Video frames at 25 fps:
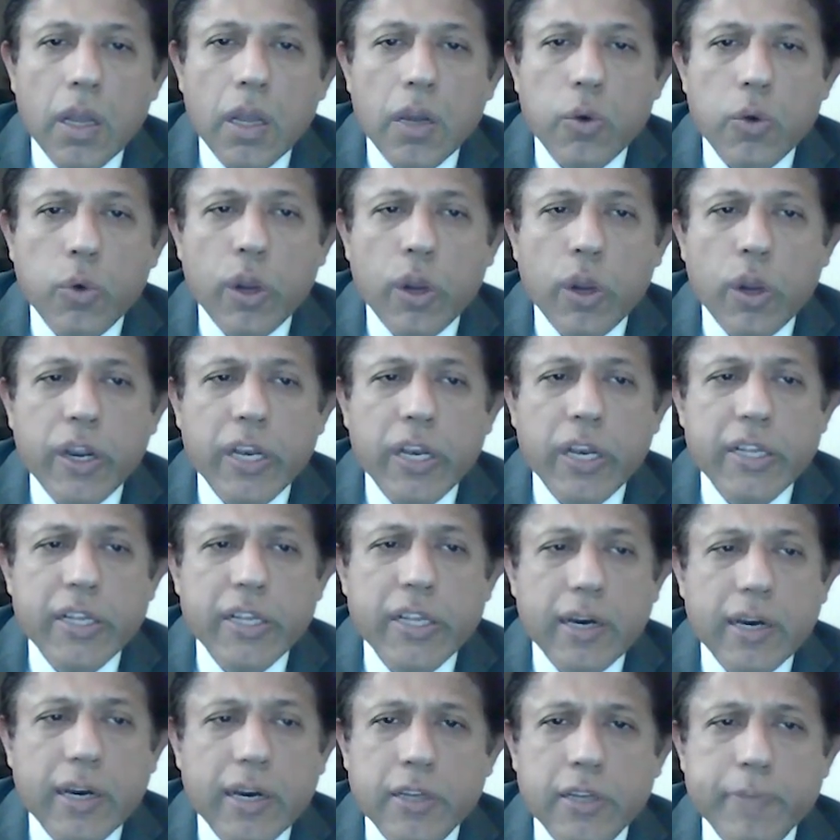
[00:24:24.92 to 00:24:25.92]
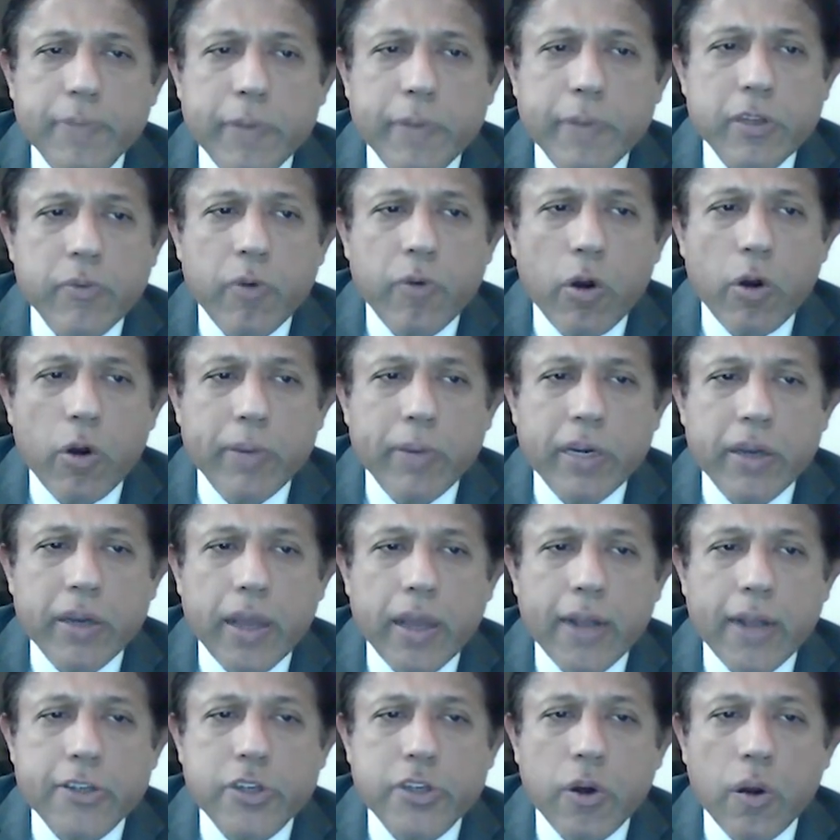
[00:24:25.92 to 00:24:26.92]
Quickly, the other symptoms involvement,
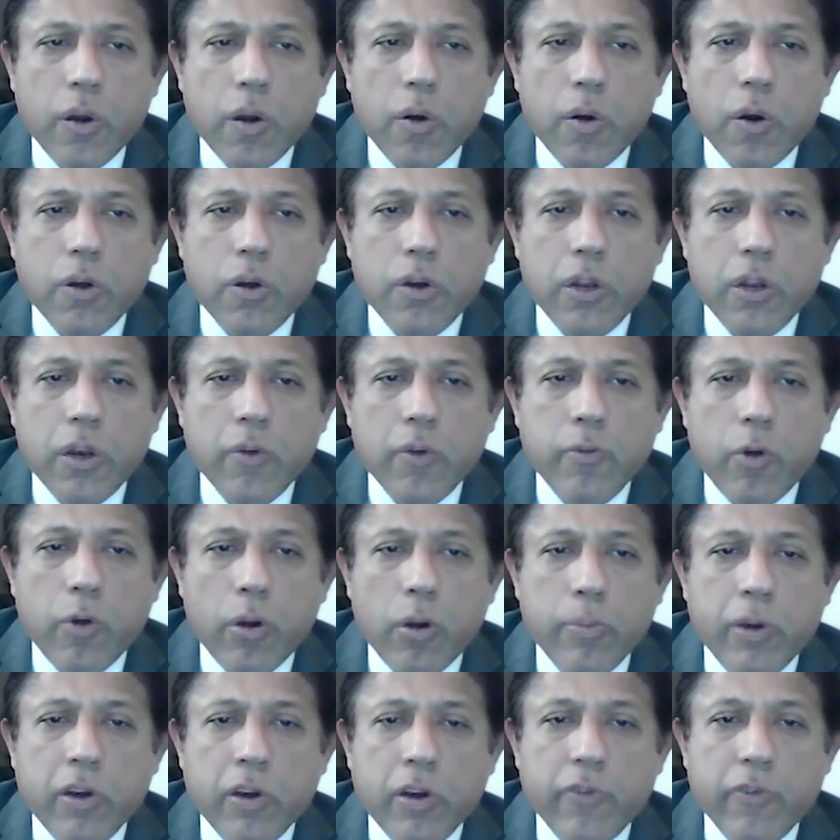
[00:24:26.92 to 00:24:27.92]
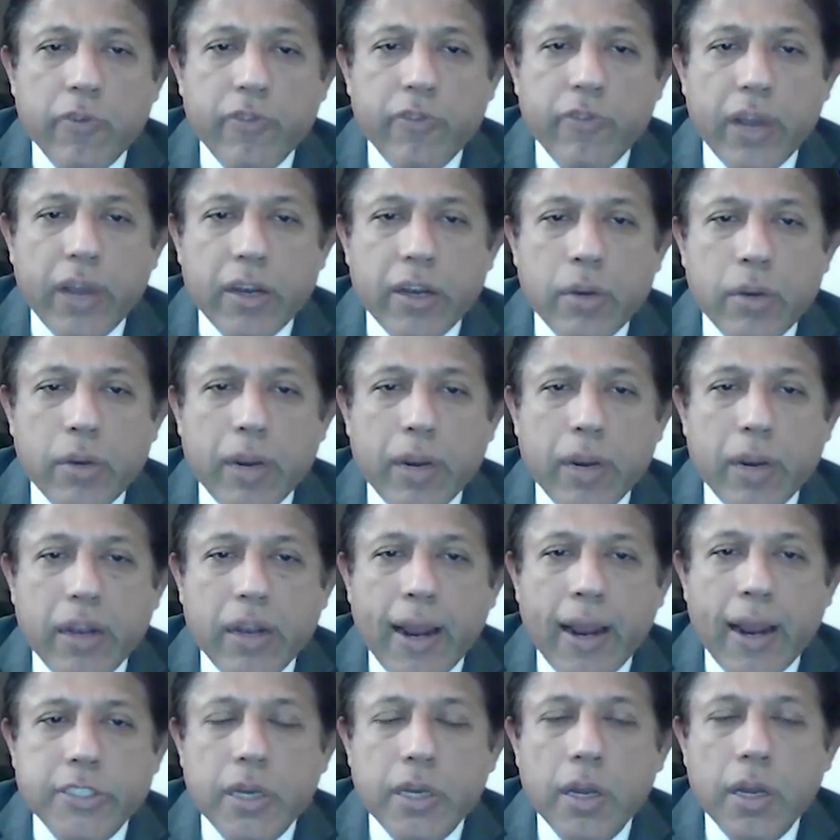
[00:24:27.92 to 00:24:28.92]
extraocular involvement of lacrimal
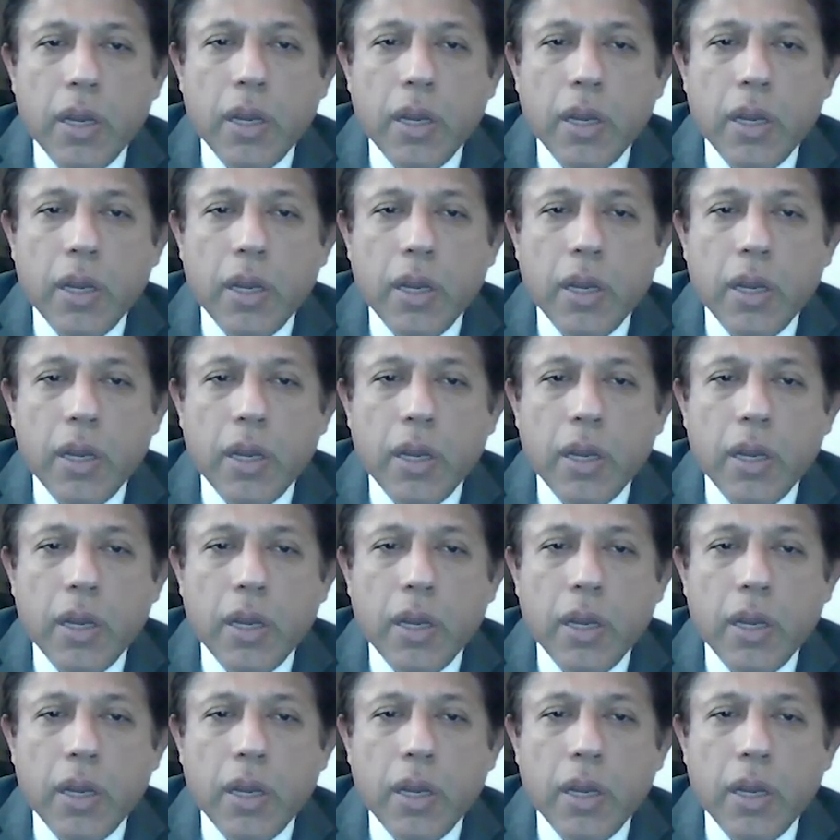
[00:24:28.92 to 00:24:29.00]
glands